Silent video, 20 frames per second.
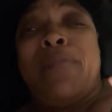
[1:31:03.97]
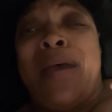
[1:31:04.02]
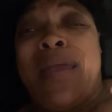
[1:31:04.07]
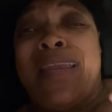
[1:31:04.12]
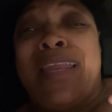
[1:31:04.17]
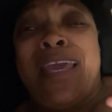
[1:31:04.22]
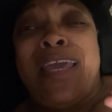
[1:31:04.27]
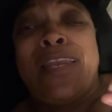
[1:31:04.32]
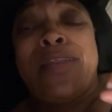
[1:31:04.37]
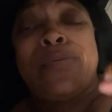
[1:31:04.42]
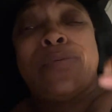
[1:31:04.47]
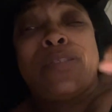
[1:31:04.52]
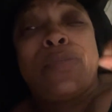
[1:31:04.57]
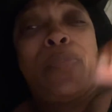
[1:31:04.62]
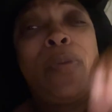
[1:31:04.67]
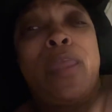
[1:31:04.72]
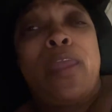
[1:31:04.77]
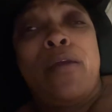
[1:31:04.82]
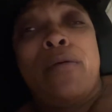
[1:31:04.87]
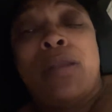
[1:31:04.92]
My daddy was
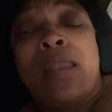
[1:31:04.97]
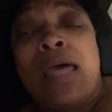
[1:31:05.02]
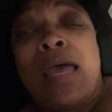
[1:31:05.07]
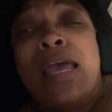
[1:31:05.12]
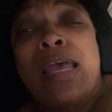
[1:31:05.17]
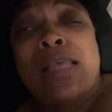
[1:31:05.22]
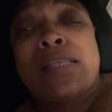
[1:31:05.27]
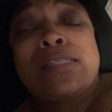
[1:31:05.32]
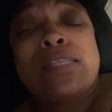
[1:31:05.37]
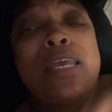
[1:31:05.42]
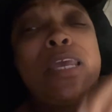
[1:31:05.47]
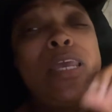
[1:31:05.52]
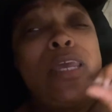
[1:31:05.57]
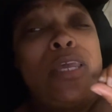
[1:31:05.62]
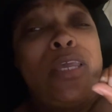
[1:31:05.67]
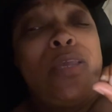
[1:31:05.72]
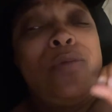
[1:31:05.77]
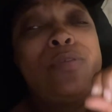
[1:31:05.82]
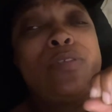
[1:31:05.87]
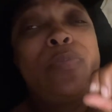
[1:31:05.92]
paralyzed.
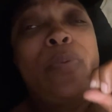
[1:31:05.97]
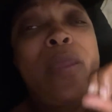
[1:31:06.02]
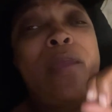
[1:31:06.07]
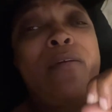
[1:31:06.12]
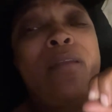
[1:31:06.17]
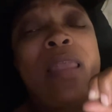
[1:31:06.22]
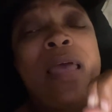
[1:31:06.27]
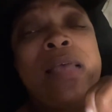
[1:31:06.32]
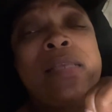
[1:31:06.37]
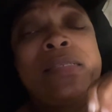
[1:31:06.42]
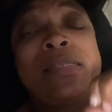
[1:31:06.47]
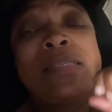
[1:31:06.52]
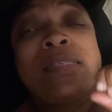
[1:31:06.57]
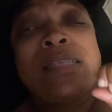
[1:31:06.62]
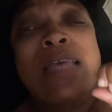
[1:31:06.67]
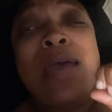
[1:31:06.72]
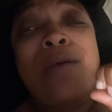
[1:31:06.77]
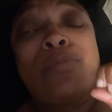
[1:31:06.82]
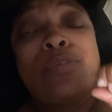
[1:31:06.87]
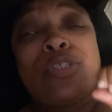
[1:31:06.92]
He was paralyzed
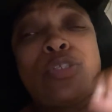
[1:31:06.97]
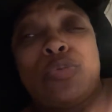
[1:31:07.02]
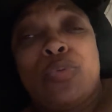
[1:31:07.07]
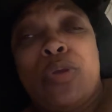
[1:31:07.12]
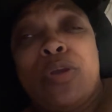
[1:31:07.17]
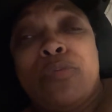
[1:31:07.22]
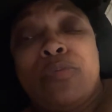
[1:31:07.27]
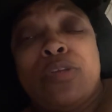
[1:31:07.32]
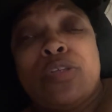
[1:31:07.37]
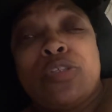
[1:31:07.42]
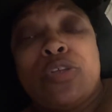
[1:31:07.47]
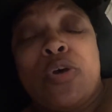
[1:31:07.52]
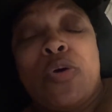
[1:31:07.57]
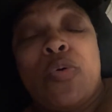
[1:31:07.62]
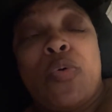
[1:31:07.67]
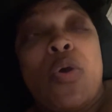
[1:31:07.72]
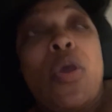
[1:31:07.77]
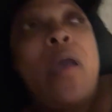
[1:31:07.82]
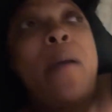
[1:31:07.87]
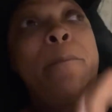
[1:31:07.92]
since I was twelve years
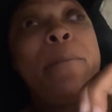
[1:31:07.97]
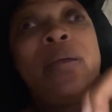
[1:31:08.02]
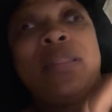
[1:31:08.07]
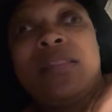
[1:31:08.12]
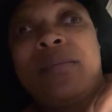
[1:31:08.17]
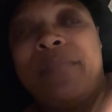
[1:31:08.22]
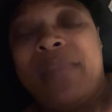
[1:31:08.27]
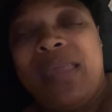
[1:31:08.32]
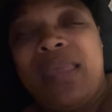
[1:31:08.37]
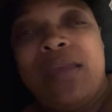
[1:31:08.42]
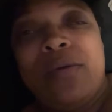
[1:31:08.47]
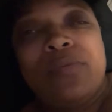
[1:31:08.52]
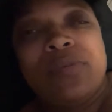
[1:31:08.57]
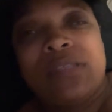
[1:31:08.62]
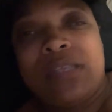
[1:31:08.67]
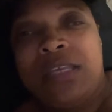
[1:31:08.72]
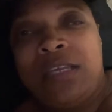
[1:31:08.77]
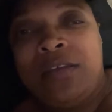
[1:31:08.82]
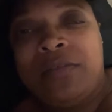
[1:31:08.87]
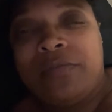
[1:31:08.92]
old. But the man
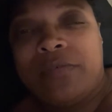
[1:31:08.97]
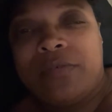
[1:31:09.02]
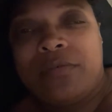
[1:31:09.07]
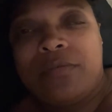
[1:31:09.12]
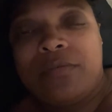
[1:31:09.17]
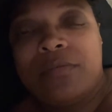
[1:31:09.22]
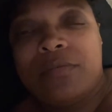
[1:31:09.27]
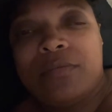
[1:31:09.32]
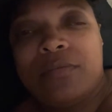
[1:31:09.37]
was evil.